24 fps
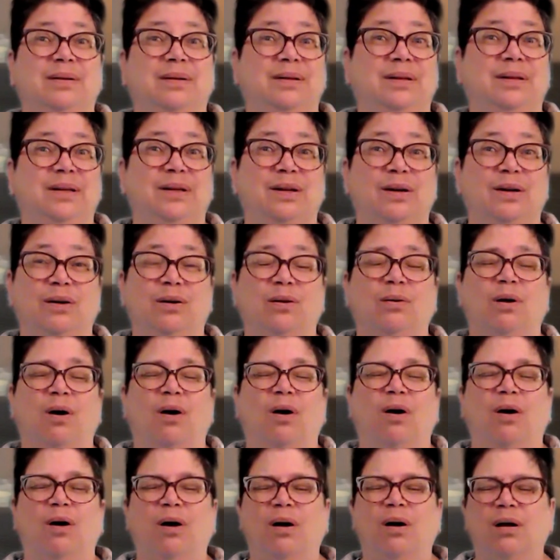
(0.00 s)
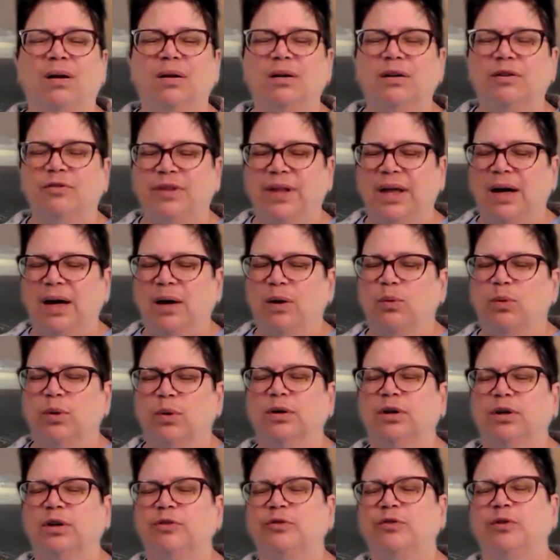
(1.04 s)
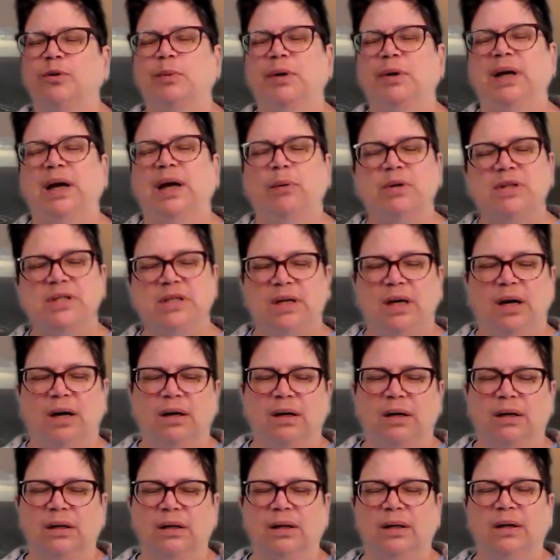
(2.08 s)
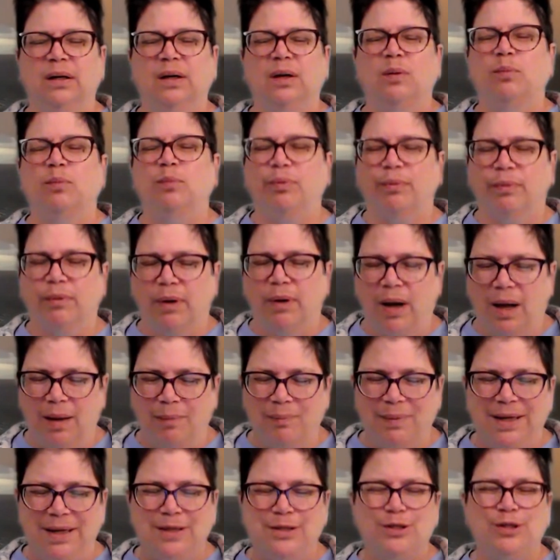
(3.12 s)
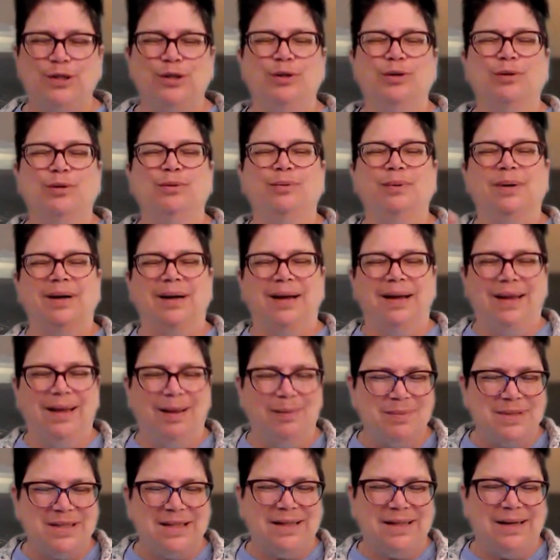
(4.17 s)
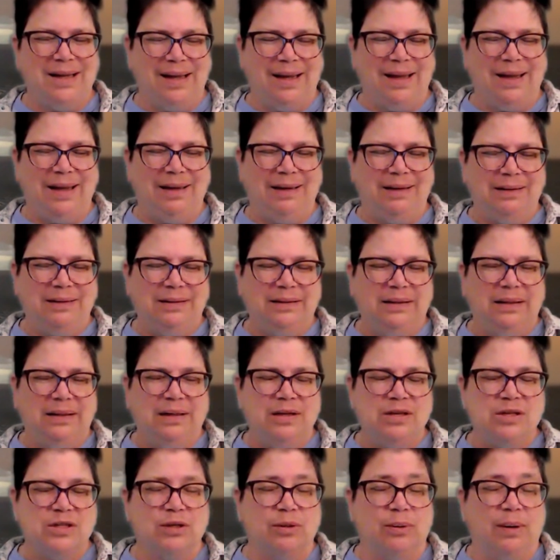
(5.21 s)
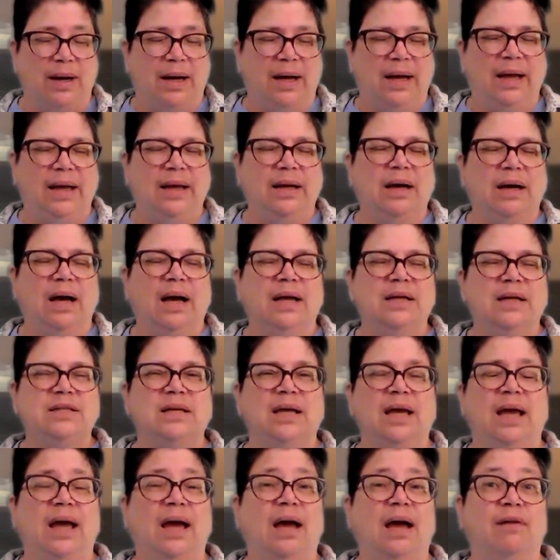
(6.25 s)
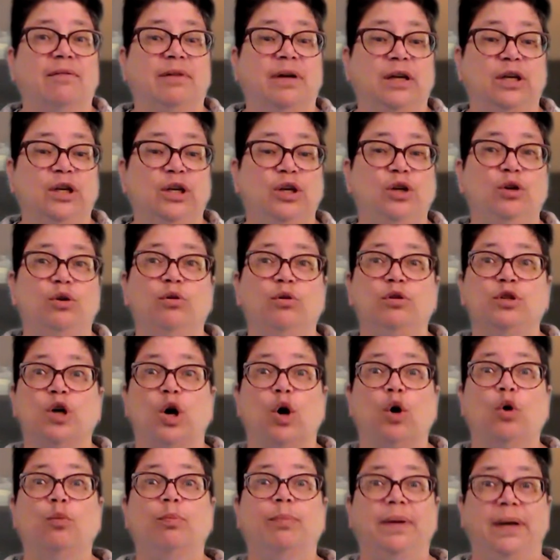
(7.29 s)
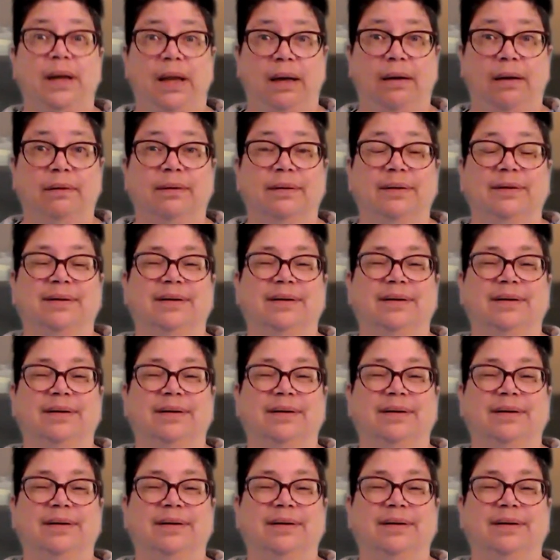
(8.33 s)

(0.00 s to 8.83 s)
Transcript: you know, all of that world from when I was young brought me to where I am today. So I got to have a huge opening